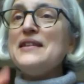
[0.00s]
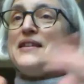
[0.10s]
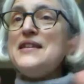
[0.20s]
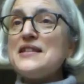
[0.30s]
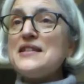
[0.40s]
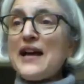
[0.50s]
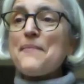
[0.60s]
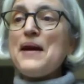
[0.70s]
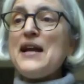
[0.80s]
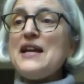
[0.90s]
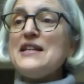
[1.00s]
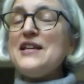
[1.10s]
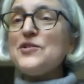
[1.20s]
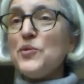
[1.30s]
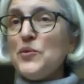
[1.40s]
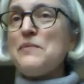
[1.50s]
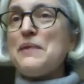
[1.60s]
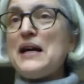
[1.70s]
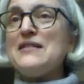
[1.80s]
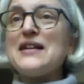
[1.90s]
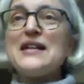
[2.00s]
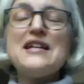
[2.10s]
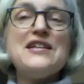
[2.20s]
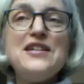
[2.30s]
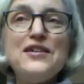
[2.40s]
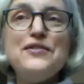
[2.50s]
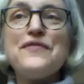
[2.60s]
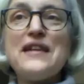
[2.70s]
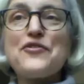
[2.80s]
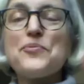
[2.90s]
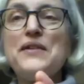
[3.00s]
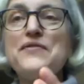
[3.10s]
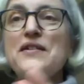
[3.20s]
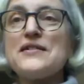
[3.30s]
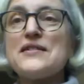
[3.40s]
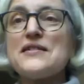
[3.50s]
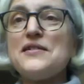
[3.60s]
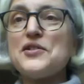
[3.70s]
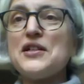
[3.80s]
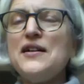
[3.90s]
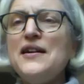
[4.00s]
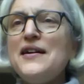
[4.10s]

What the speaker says: This campaign is all about getting new philanthropy for arts and culture.